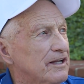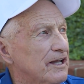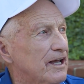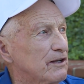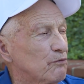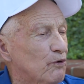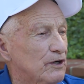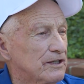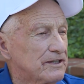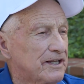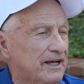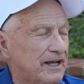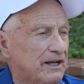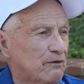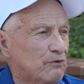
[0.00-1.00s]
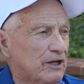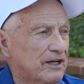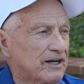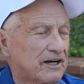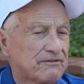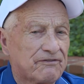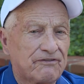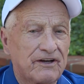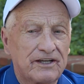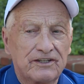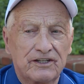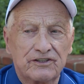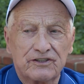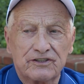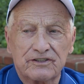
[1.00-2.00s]
And one day we got
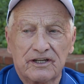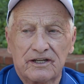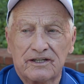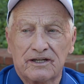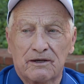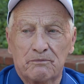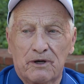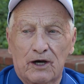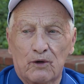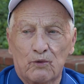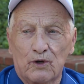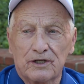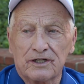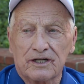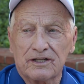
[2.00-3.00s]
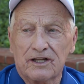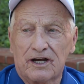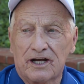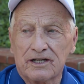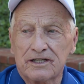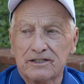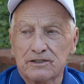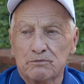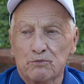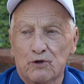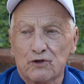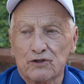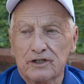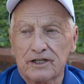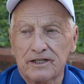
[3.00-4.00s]
finished about 1 o'clock in the
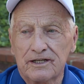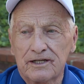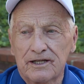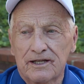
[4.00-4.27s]
morning,